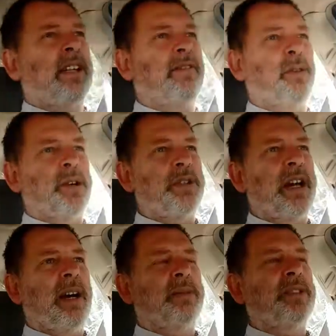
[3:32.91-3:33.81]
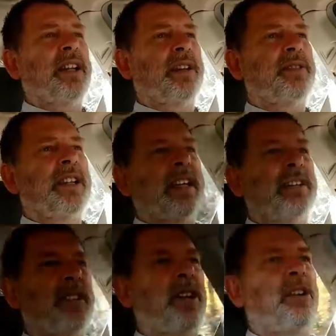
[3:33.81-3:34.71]
for a job instead of saying
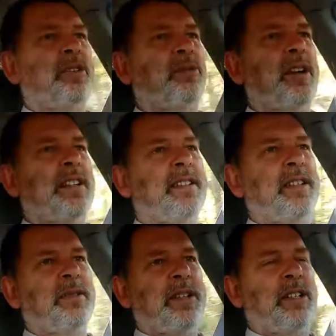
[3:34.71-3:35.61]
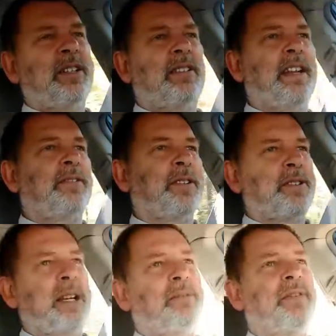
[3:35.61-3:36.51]
to the owner, well, I tell you what, like, for
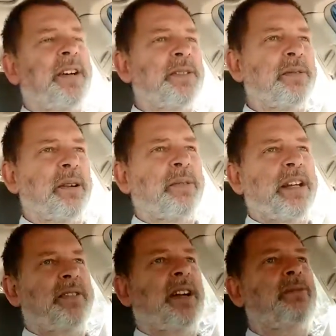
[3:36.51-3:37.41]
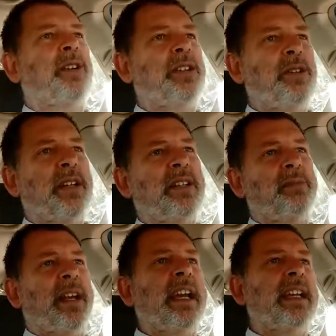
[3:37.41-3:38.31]
example, if I was doing a paint job, well, you get
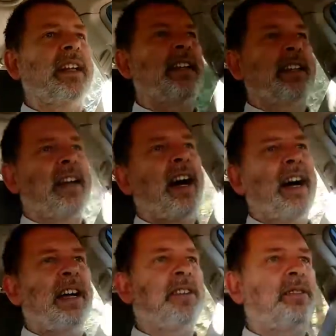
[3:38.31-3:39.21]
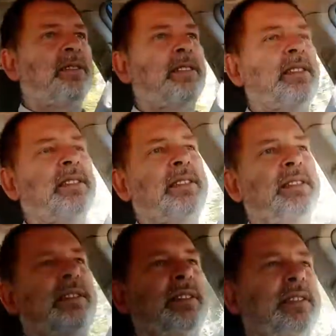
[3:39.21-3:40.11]
the paint and then I'll
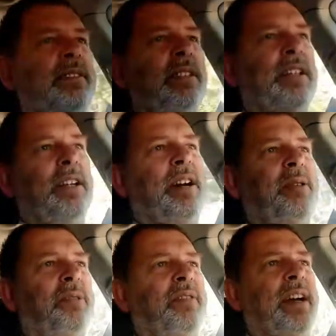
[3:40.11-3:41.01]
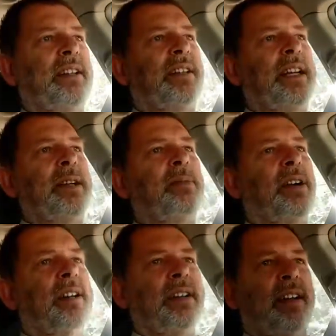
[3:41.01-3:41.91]
provide the
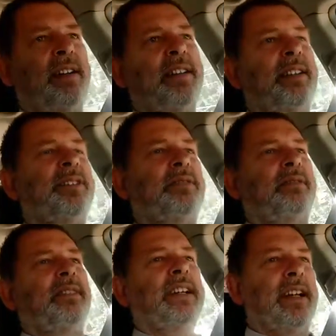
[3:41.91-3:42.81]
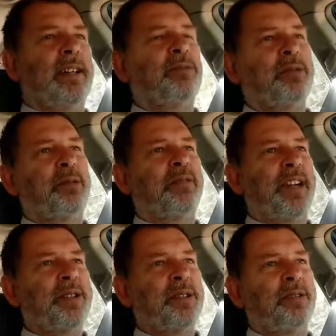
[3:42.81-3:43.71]
labor. I think it's, again, more
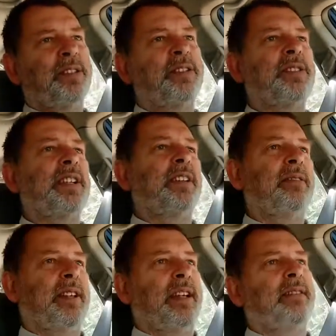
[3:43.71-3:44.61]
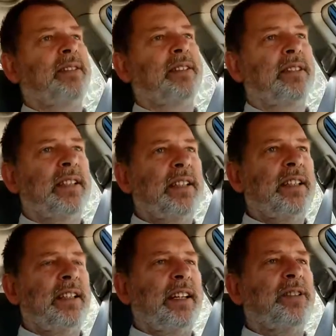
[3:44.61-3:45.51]
professional to just say, okay, well,
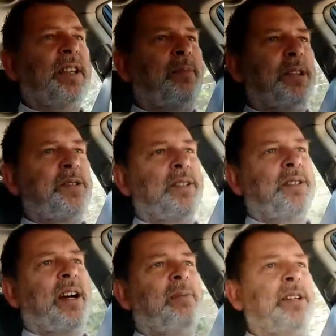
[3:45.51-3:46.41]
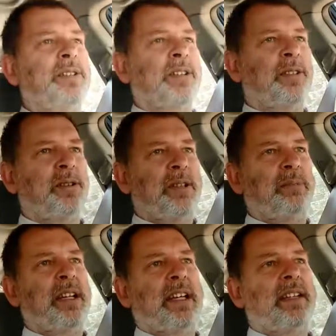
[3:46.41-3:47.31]
here's how much the job is, including
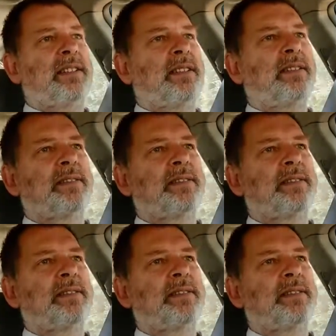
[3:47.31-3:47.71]
paint.